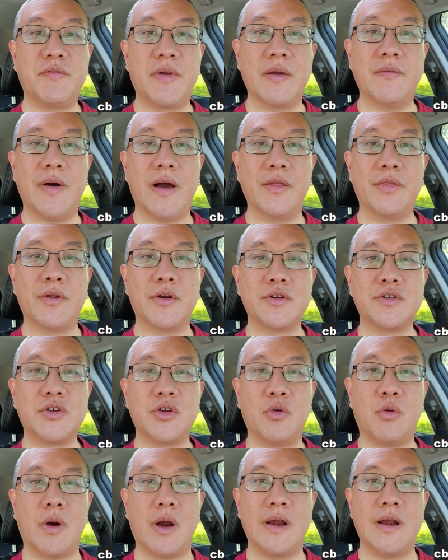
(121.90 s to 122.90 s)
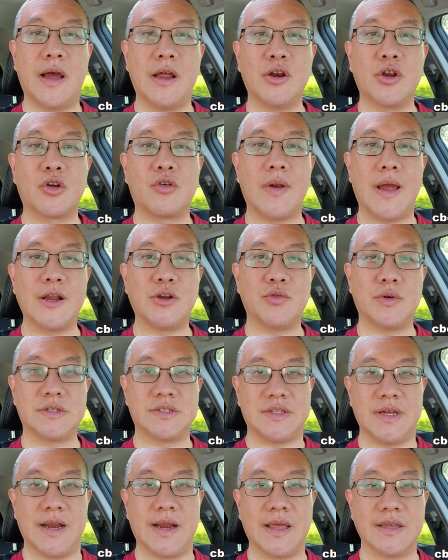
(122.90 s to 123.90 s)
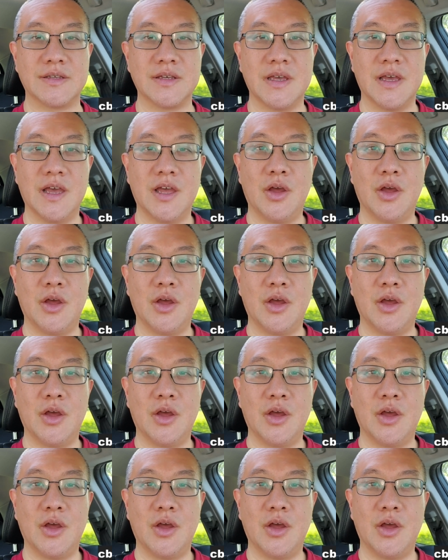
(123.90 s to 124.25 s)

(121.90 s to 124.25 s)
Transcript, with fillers: if you have others who are in undergraduate studies,